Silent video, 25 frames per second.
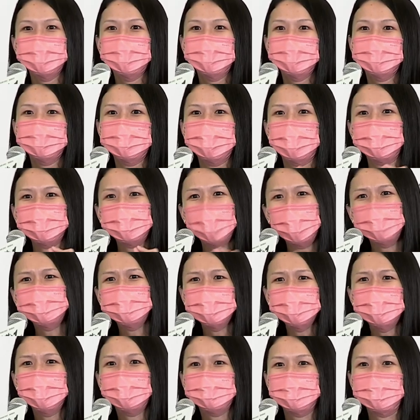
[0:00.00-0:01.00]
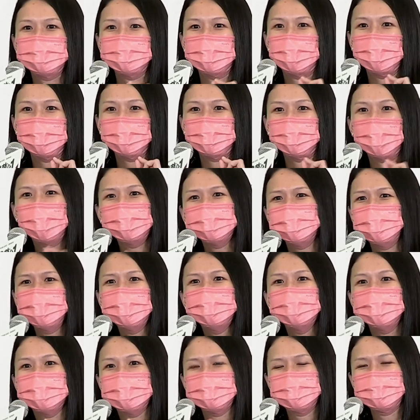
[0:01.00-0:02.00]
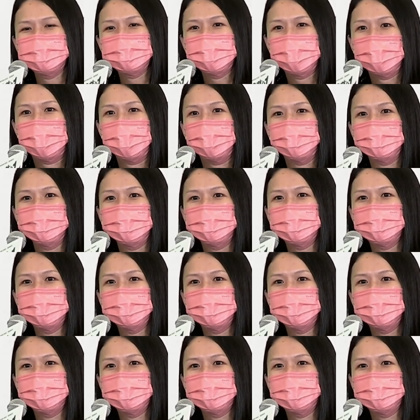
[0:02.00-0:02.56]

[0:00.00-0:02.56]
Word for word: I think that this is the major focus for us.